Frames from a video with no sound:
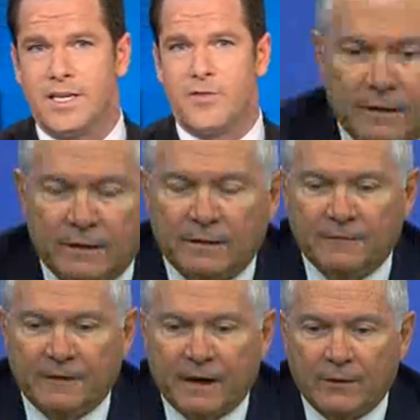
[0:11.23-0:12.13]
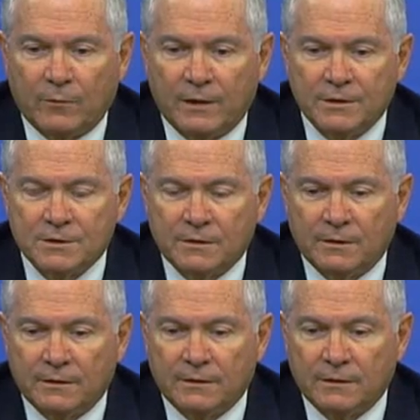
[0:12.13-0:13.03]
Defense Secretary Robert
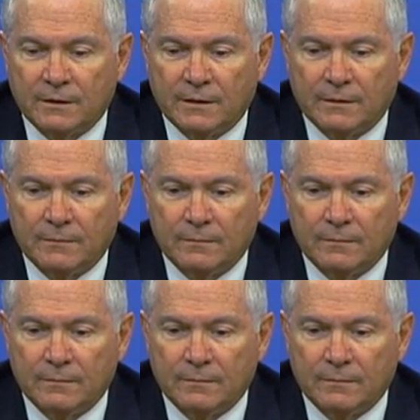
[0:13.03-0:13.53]
Gates is in favor